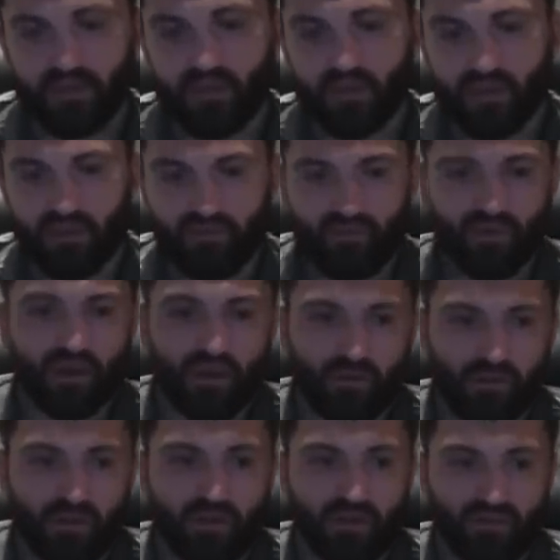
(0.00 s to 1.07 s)
if you come
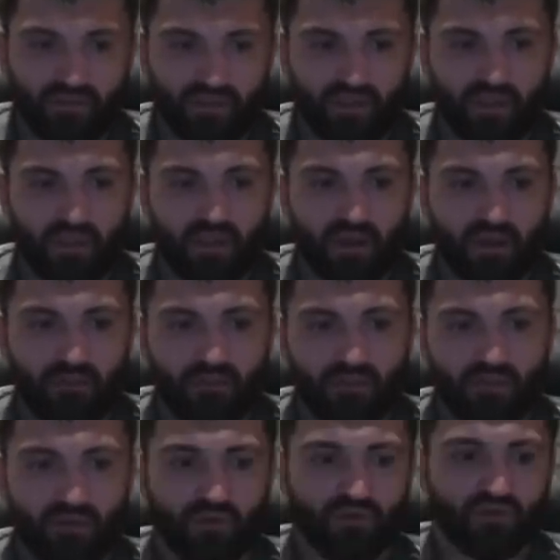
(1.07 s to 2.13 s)
on Arlovski.com,
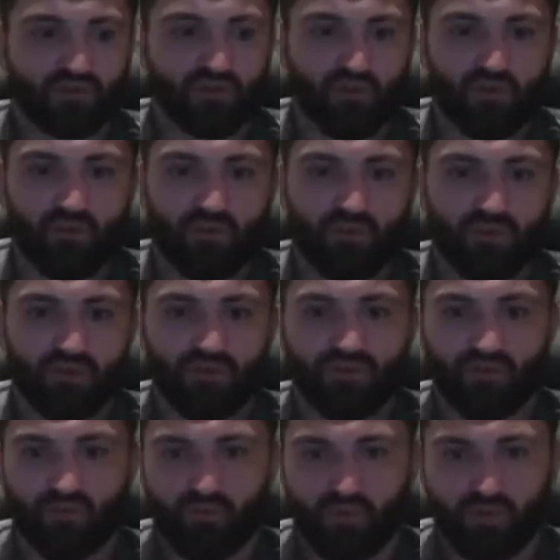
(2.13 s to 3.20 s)
you show me your
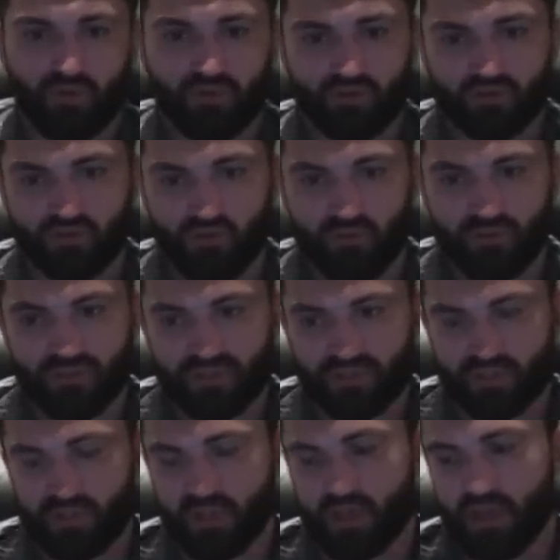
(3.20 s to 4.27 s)
support. You show me
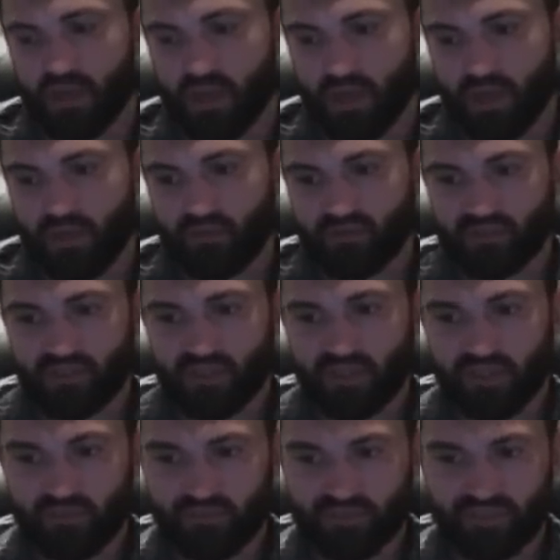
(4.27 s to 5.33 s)
that you're still
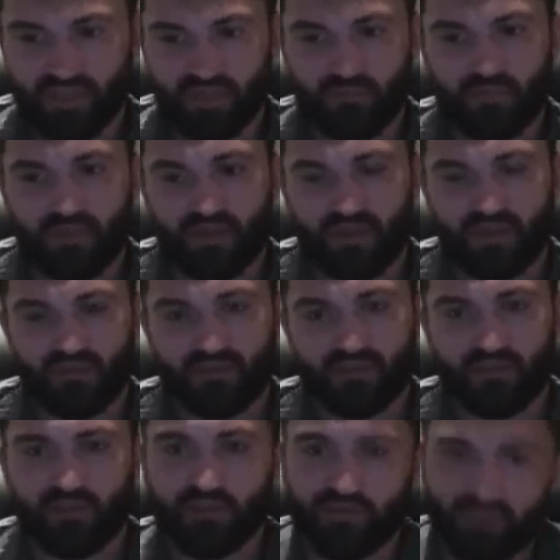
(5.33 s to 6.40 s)
interested in me. I
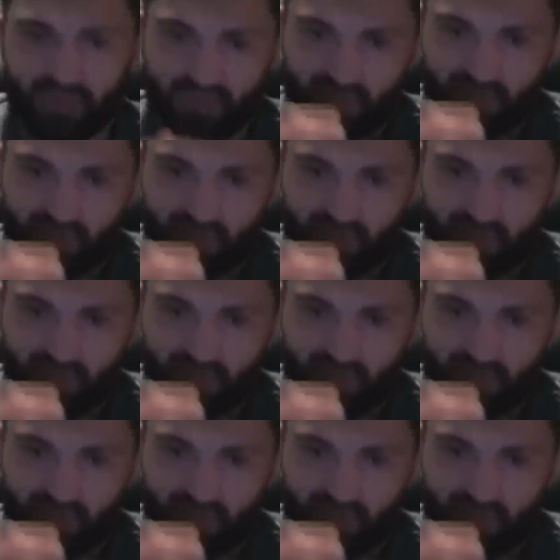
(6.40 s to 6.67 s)
still interested